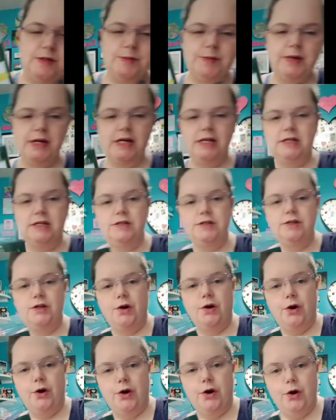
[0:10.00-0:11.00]
pens
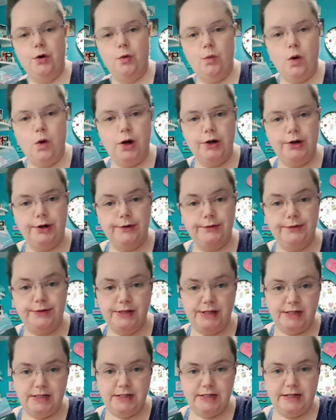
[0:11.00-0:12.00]
are water
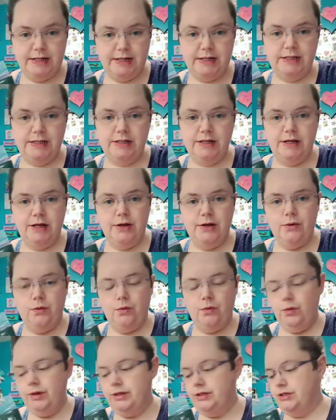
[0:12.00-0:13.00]
resistant
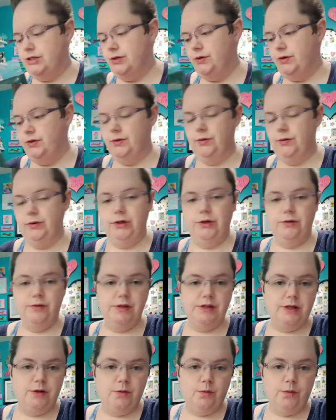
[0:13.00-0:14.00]
once you use
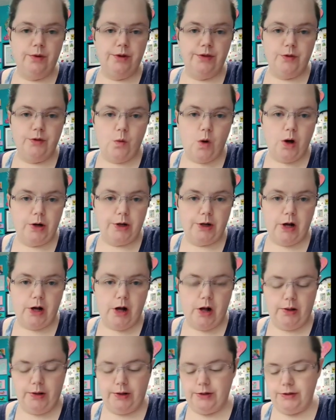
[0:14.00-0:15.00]
them with the
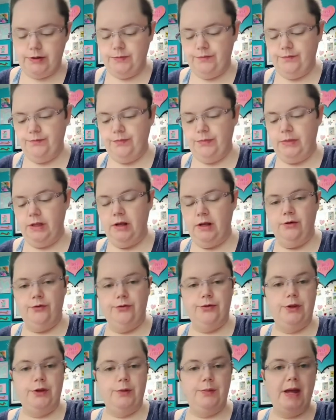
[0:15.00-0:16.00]
watercolors.
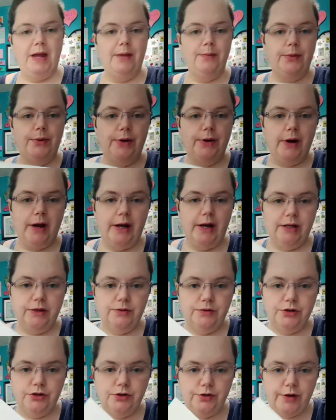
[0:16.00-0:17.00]
For the paper I
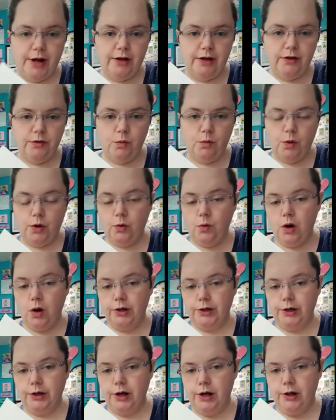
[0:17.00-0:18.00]
use Strathmore
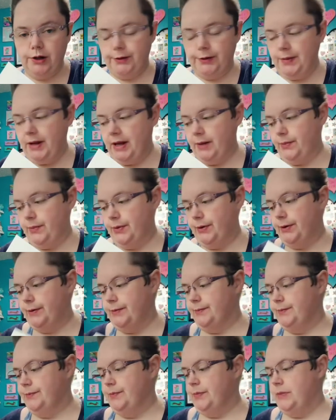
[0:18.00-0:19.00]
watercolor paper,
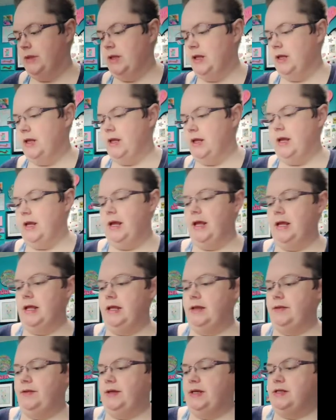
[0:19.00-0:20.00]
and
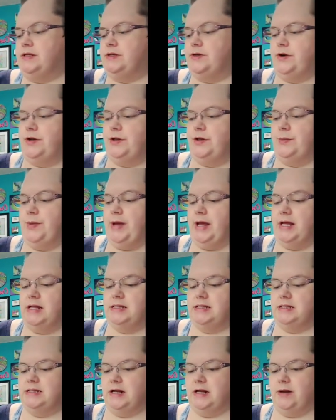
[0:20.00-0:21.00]
these are the
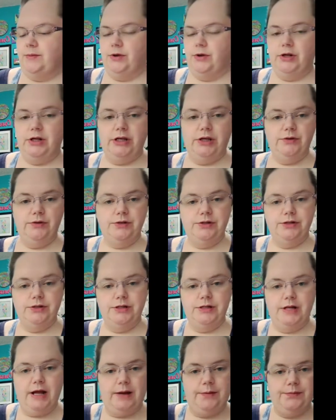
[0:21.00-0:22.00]
paints that I'm going to use
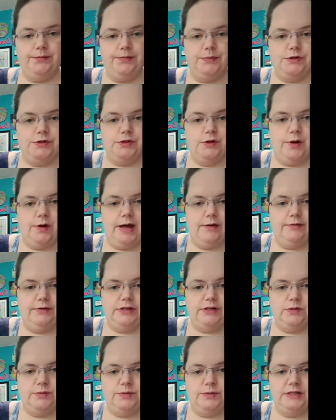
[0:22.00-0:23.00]
today. So I have
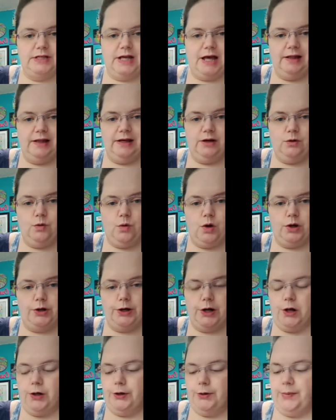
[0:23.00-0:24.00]
these metallic
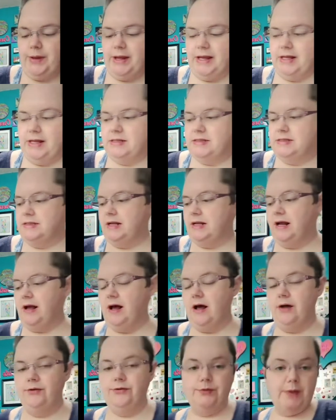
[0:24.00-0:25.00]
watercolor paints that I
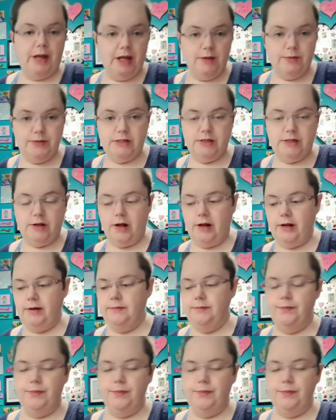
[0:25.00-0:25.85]
got from Amazon,